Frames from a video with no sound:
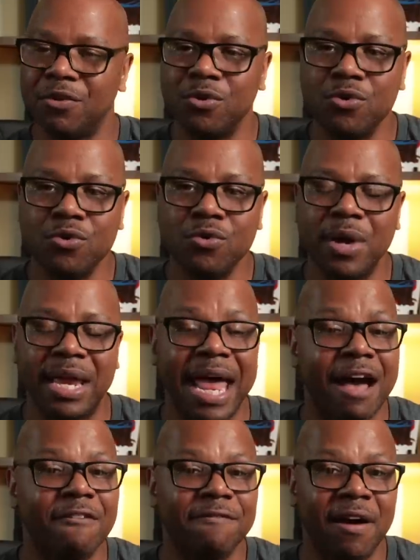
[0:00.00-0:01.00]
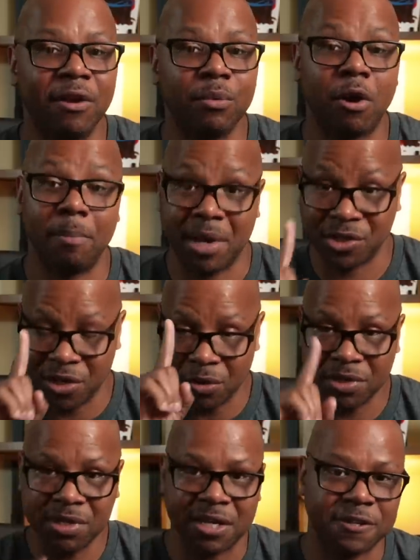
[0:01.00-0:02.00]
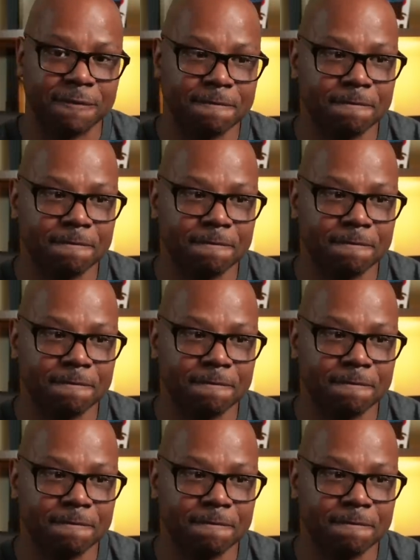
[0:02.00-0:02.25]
who and how following up. Because notice this.